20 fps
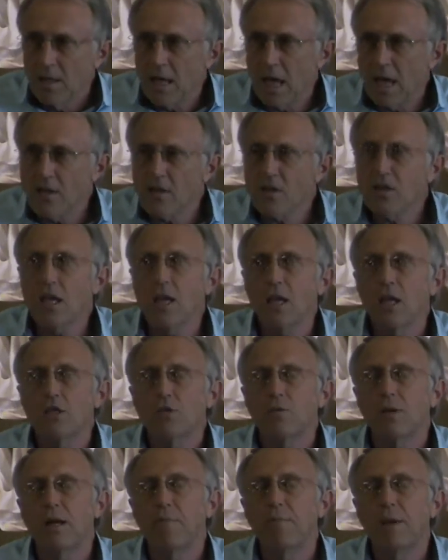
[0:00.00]
The other thing
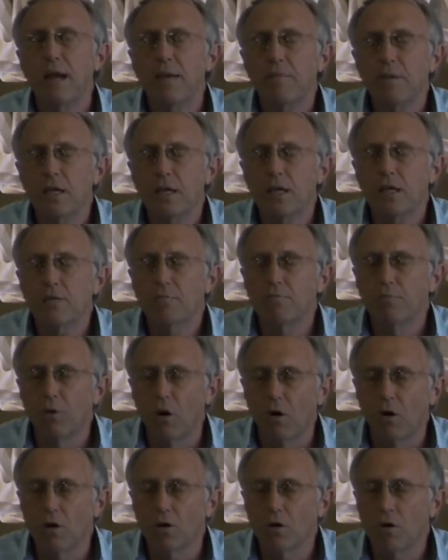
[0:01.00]
is when a baby is
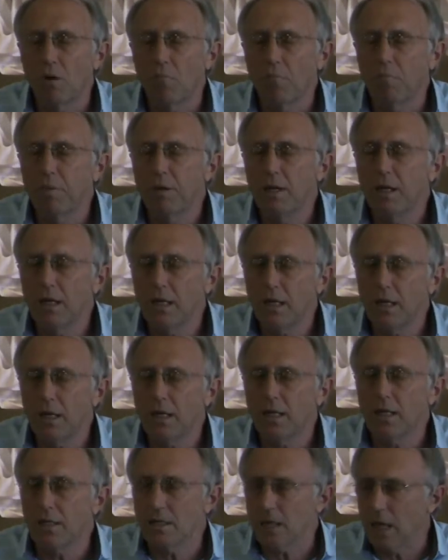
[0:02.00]
born
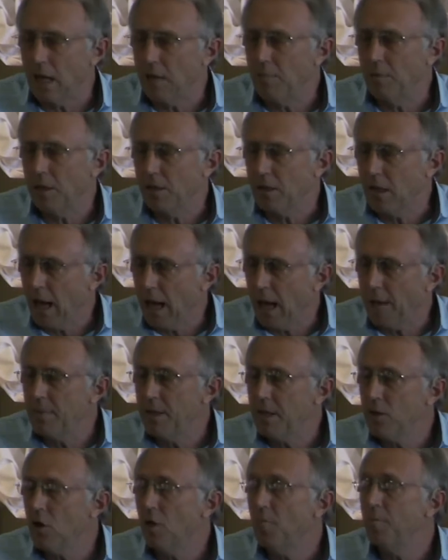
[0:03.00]
completely disabled, I
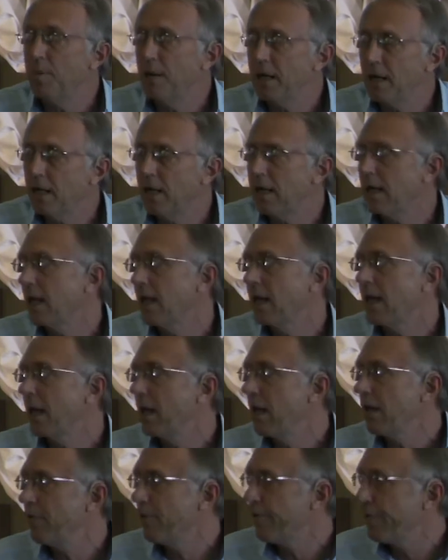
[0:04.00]
mean completely that it
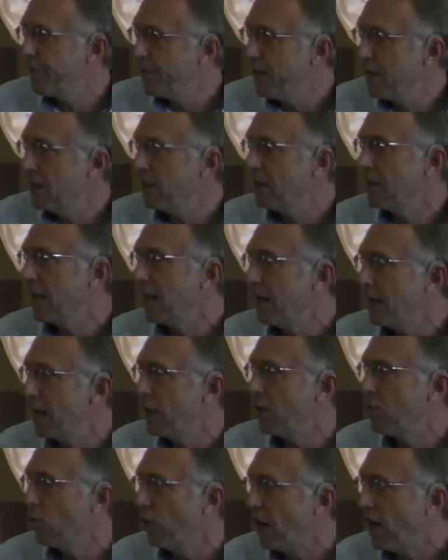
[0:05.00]
can never feed,
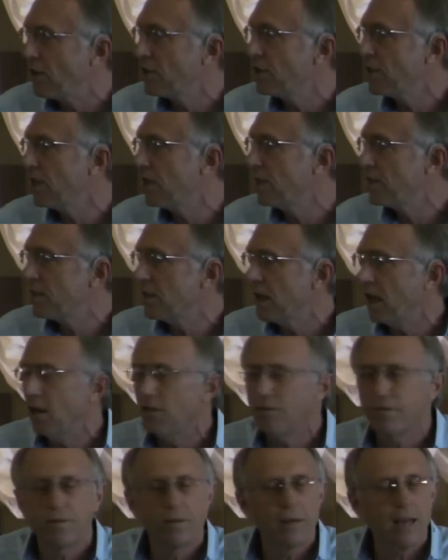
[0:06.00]
clean, wash
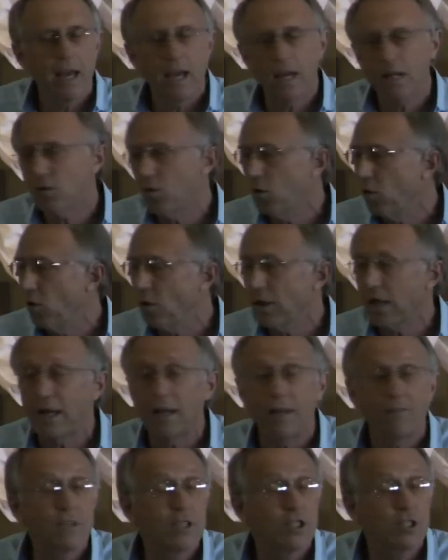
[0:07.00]
itself at all,
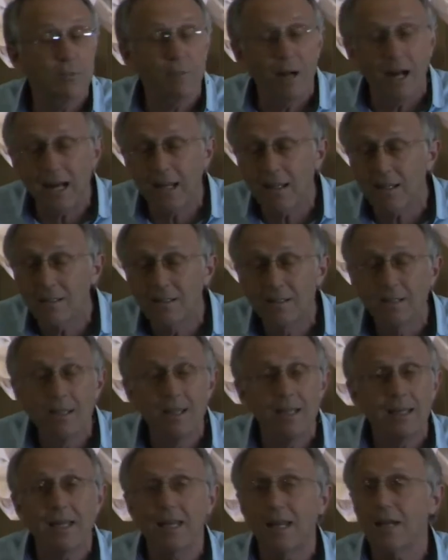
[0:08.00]
can never smile,
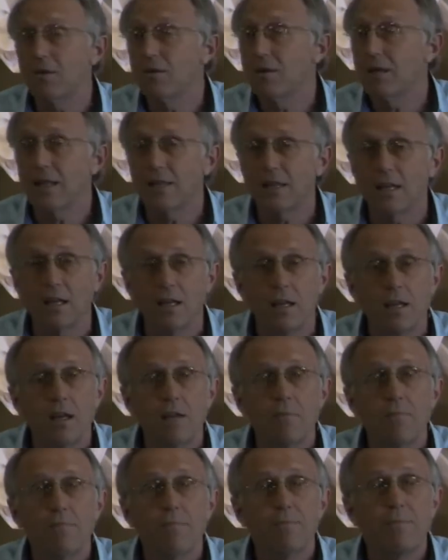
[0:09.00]
can do nothing,
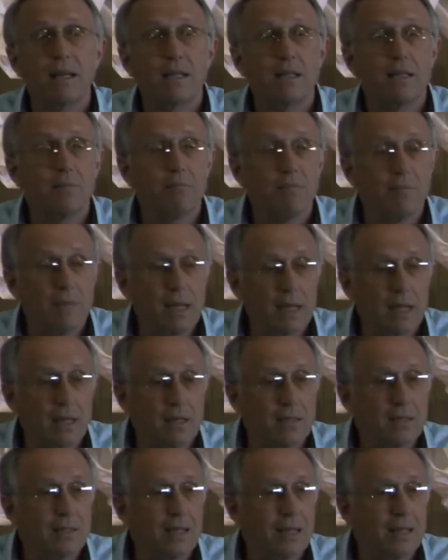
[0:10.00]
but the
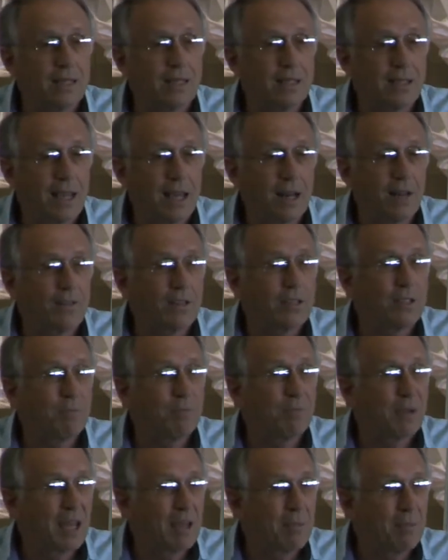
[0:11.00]
mother takes care of this
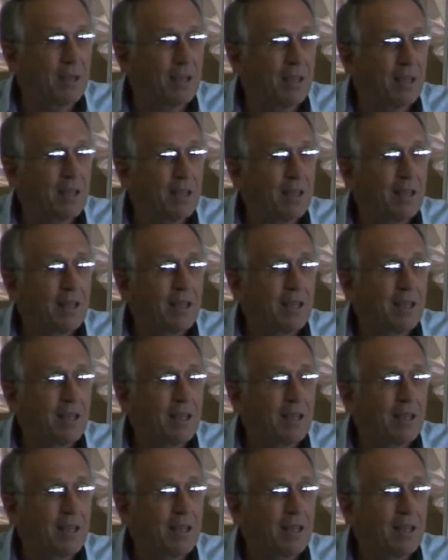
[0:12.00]
baby.